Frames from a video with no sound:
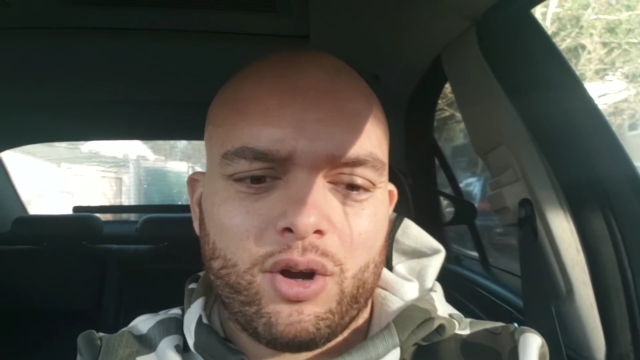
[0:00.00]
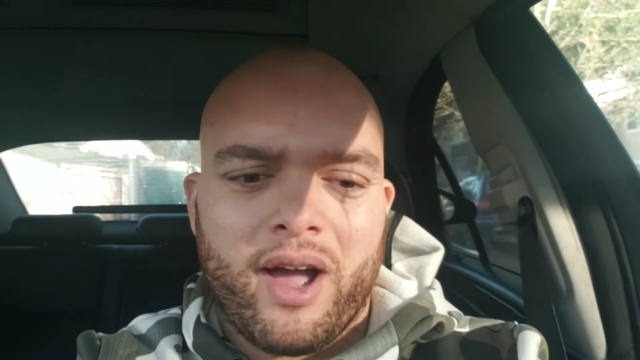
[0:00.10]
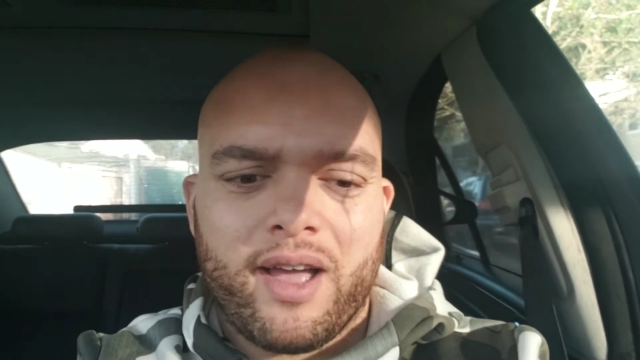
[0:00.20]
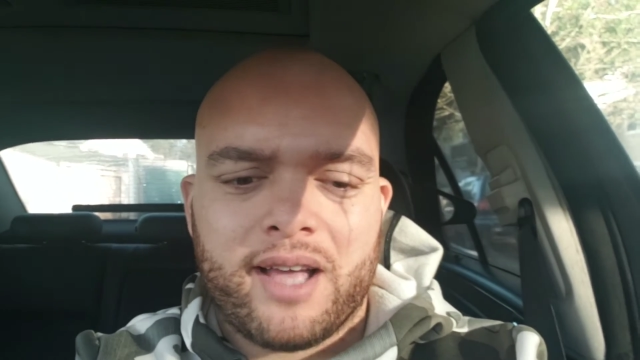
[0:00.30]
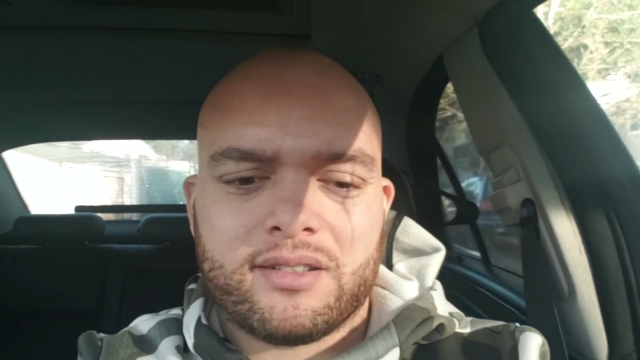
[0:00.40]

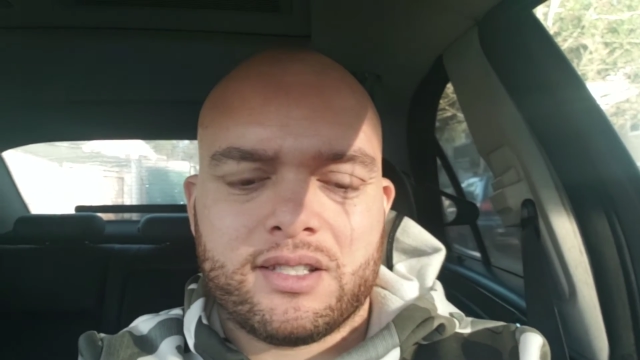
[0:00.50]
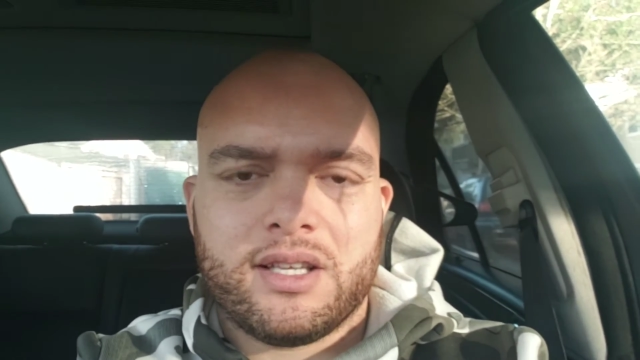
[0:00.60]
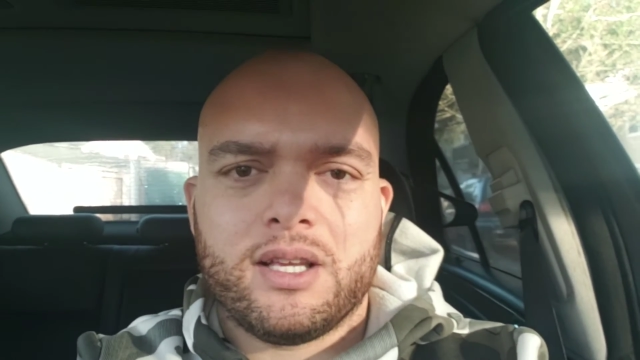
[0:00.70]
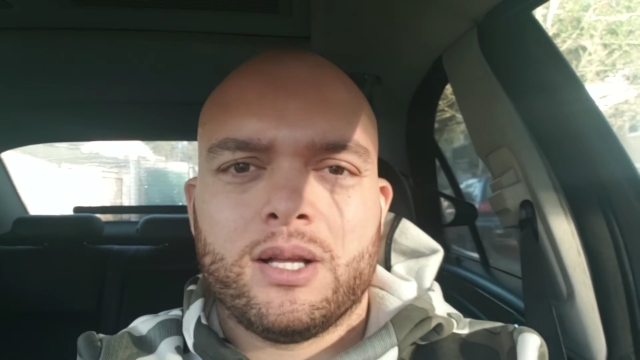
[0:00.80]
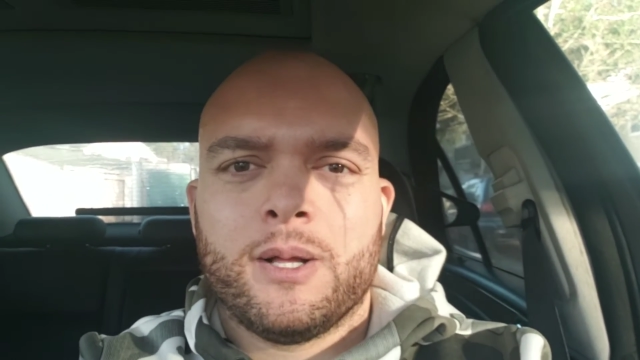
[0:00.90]
I
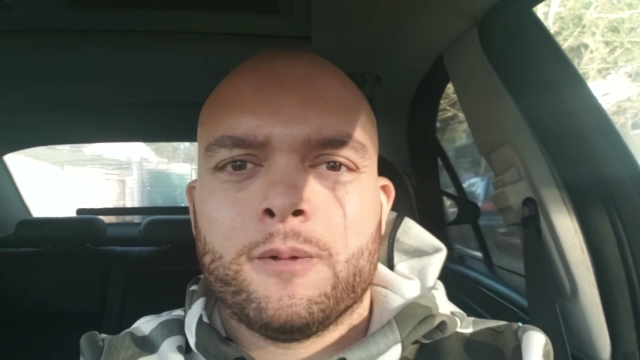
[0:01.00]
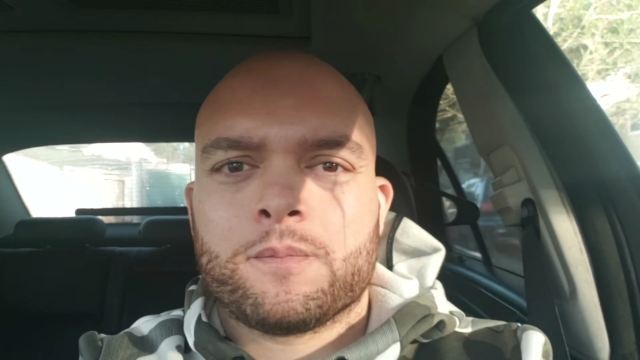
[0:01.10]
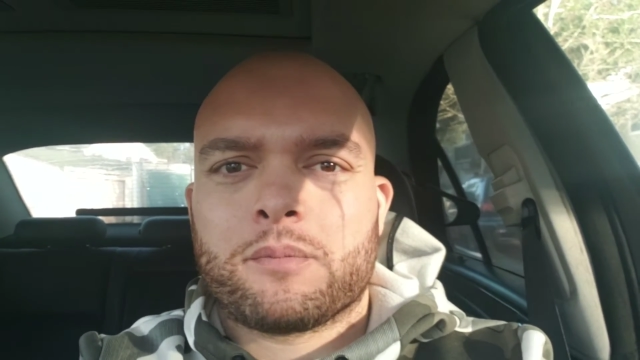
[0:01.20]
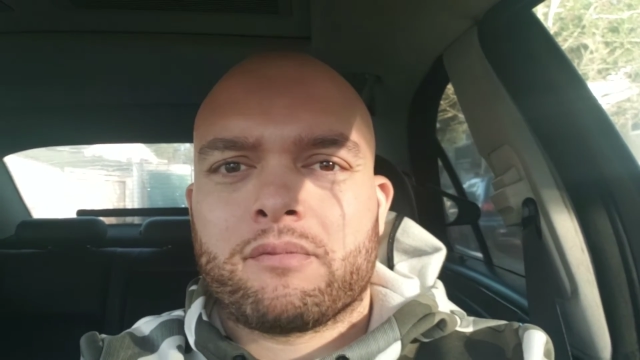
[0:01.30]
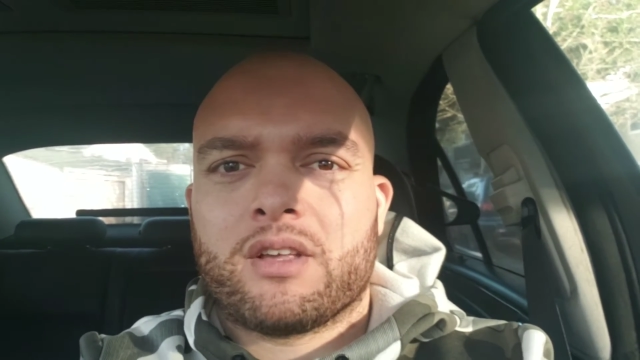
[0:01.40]
see
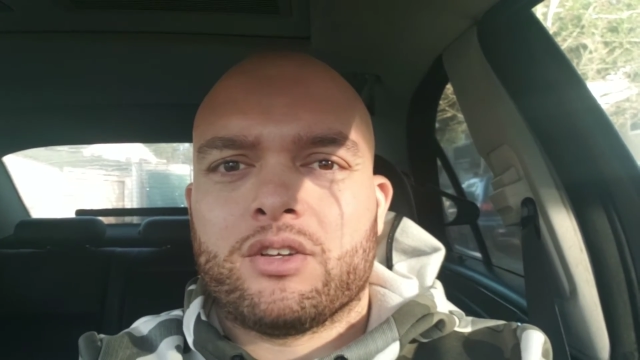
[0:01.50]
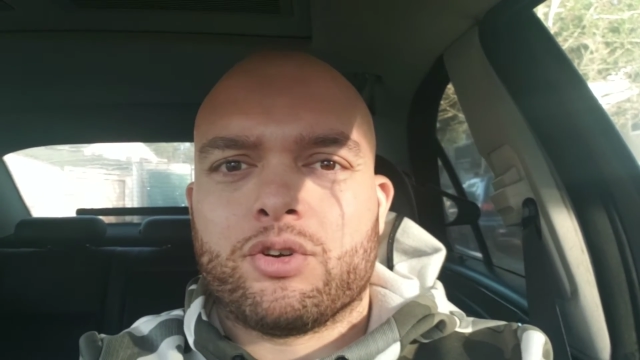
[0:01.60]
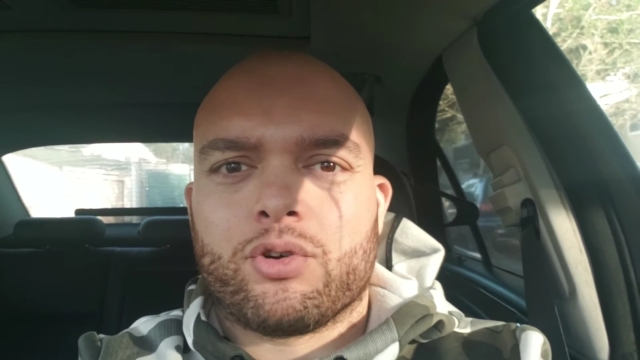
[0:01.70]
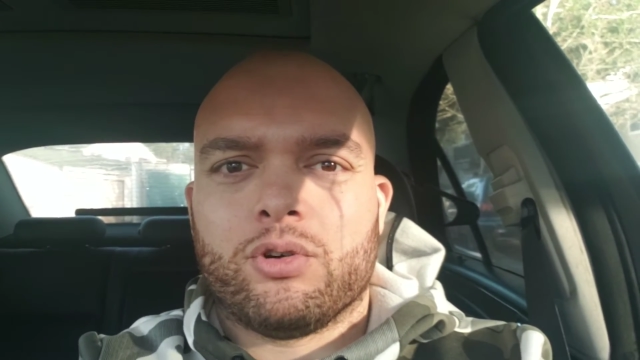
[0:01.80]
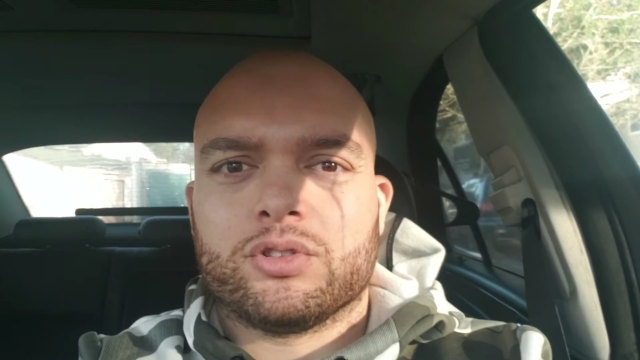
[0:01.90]

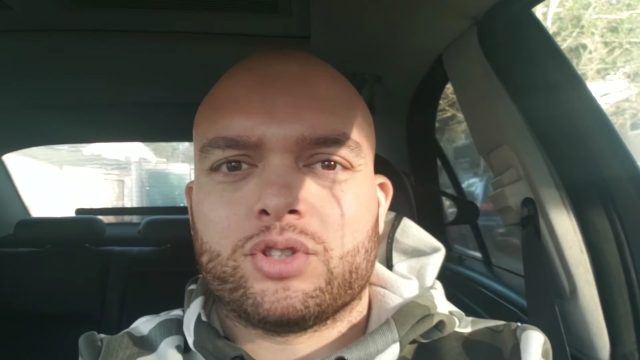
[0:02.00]
girls,